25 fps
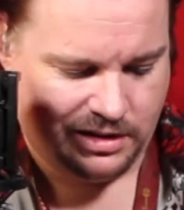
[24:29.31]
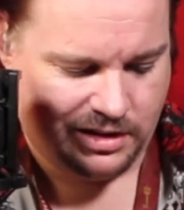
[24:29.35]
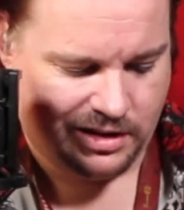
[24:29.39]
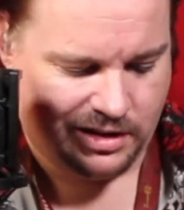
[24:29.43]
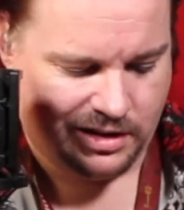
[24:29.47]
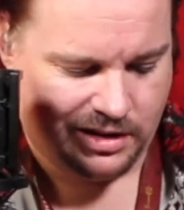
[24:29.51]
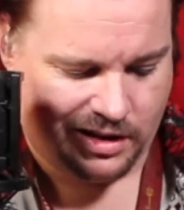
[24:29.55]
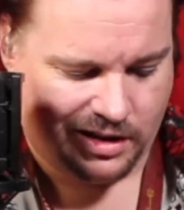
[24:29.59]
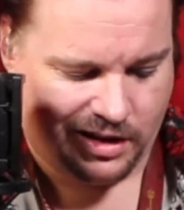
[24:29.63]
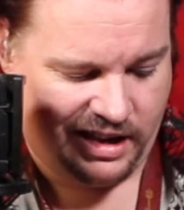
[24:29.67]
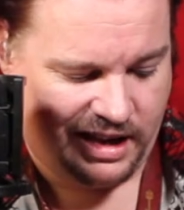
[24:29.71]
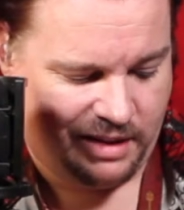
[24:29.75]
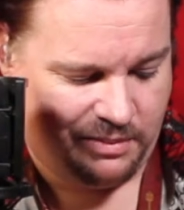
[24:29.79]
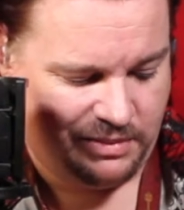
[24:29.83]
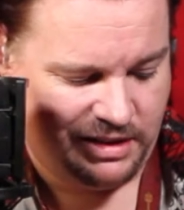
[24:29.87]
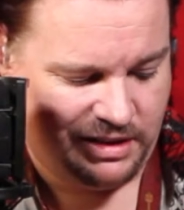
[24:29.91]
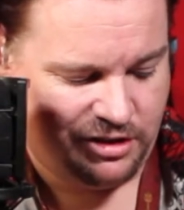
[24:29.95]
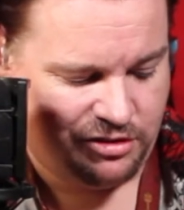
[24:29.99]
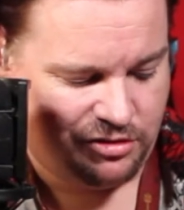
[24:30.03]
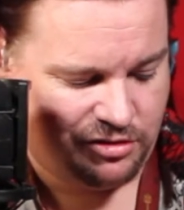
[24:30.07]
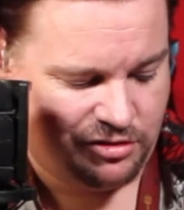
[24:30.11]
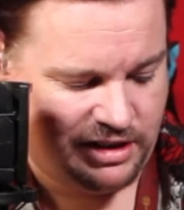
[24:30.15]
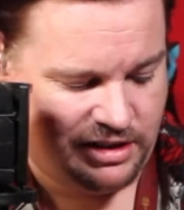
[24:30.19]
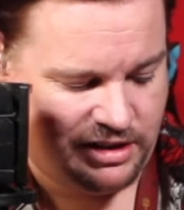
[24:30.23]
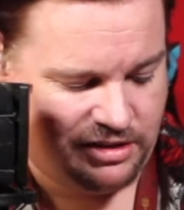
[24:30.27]
I am
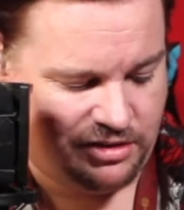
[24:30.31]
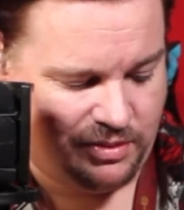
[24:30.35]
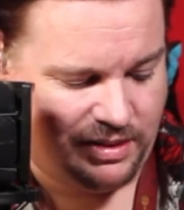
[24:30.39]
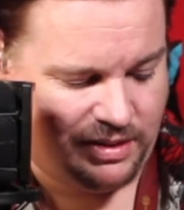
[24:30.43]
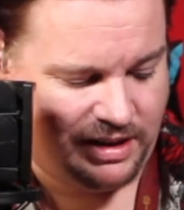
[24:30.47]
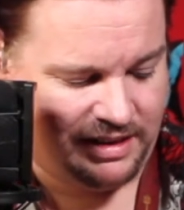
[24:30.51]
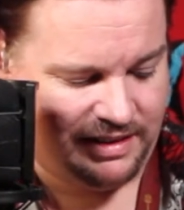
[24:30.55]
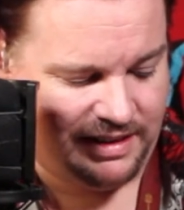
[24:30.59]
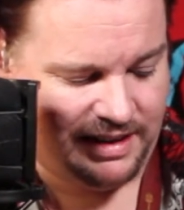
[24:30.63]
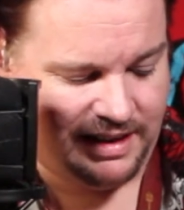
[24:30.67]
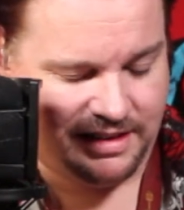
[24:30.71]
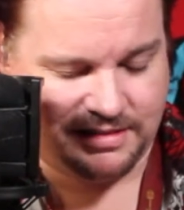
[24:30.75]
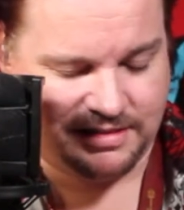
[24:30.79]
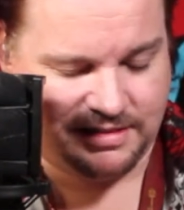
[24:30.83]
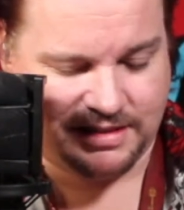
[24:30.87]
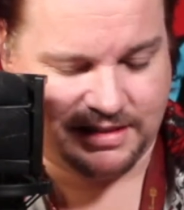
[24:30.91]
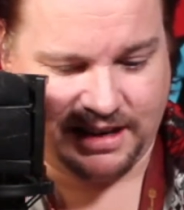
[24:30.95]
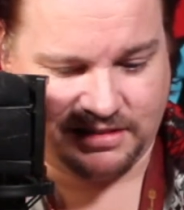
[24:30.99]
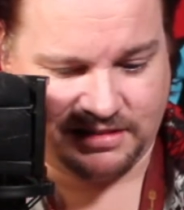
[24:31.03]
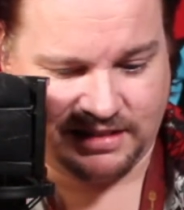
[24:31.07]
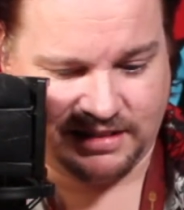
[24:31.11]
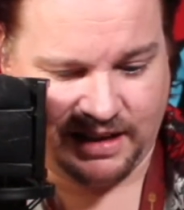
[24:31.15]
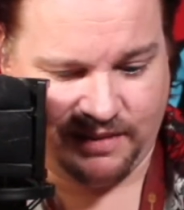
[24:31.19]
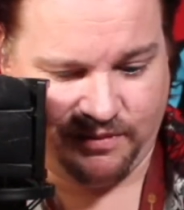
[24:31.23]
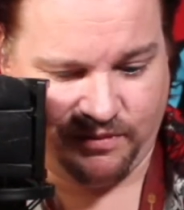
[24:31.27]
literally doing the exact
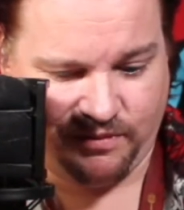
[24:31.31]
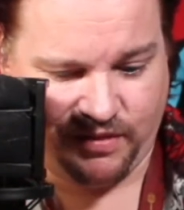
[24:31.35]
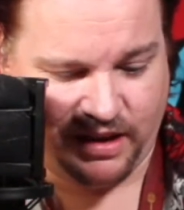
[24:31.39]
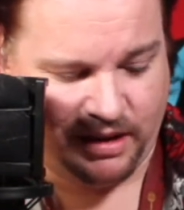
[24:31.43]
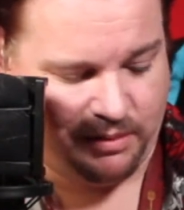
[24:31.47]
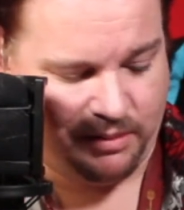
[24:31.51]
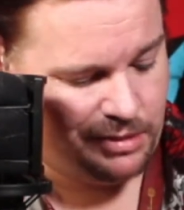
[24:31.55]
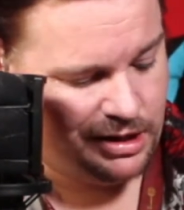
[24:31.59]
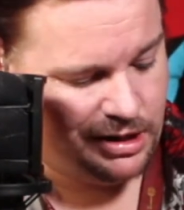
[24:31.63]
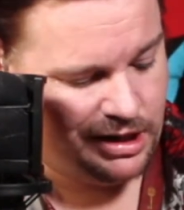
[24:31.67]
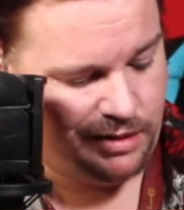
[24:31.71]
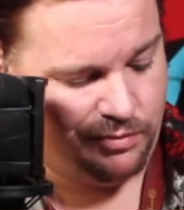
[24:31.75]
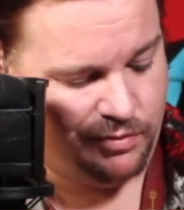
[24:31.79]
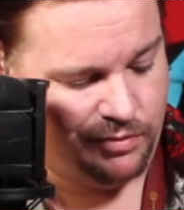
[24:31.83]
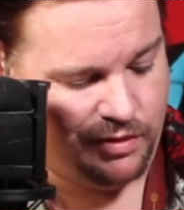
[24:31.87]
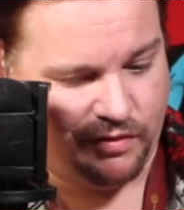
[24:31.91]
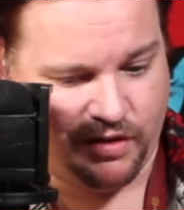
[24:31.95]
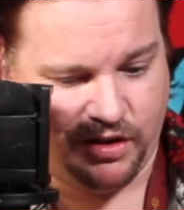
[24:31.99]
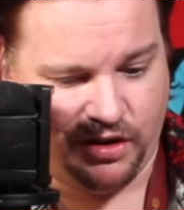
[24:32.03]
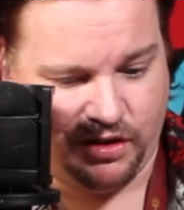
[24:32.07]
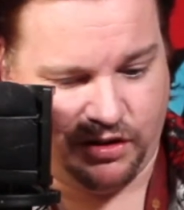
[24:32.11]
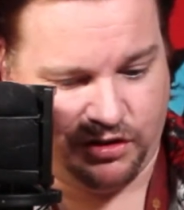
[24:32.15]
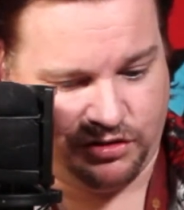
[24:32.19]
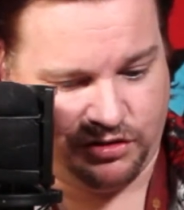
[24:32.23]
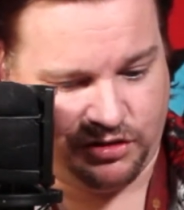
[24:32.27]
same thing, but in
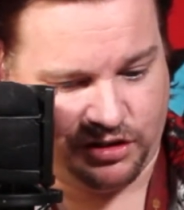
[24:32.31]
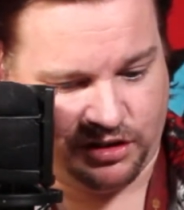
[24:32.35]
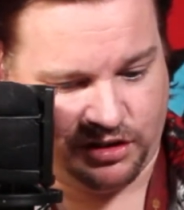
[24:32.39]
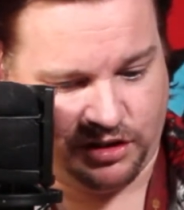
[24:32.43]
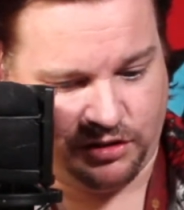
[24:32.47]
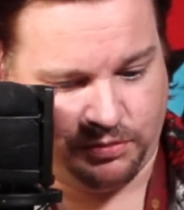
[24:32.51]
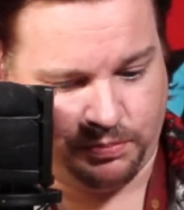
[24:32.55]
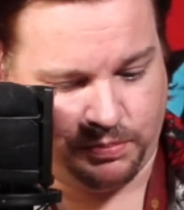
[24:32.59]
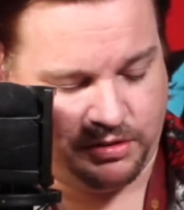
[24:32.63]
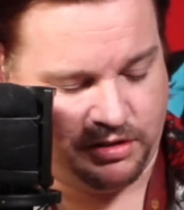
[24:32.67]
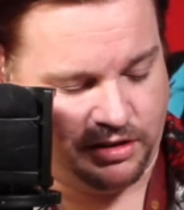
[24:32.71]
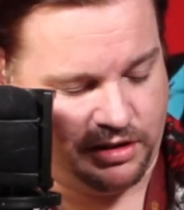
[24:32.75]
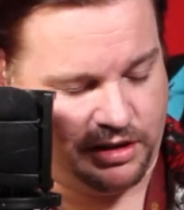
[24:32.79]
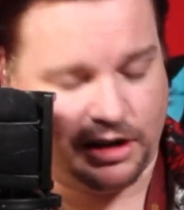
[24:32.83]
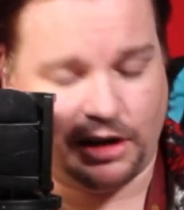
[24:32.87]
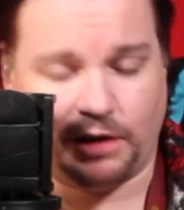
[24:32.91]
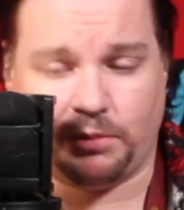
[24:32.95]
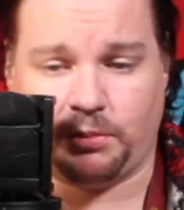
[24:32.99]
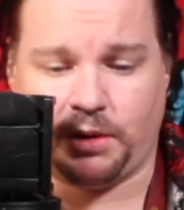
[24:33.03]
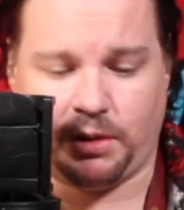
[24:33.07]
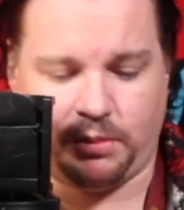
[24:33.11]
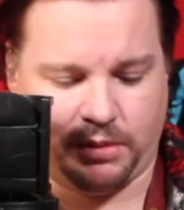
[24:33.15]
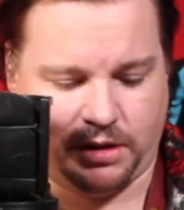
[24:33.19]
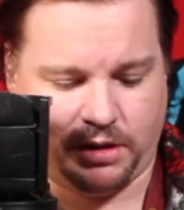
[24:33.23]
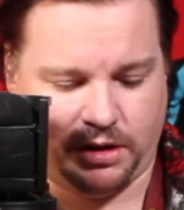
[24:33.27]
reverse at this particular
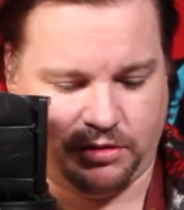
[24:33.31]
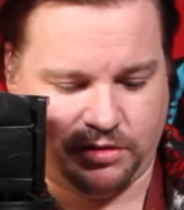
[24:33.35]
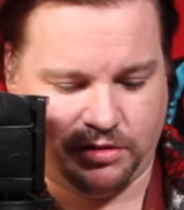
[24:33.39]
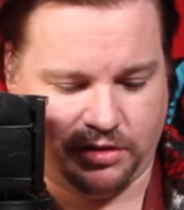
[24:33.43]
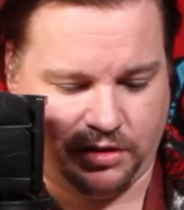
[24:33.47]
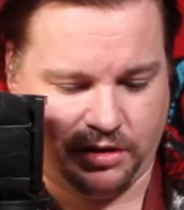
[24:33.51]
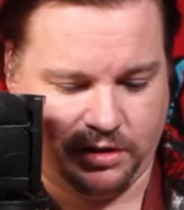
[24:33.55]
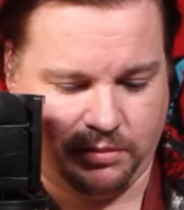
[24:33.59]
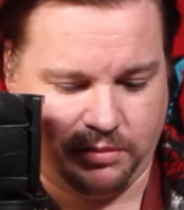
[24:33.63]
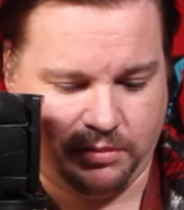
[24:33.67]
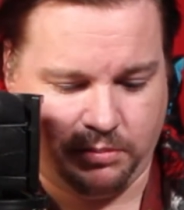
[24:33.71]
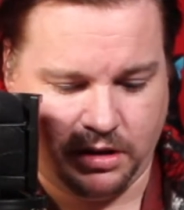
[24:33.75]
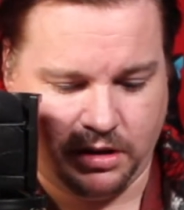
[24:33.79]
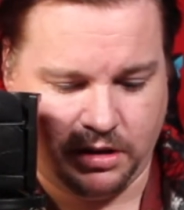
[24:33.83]
moment in time.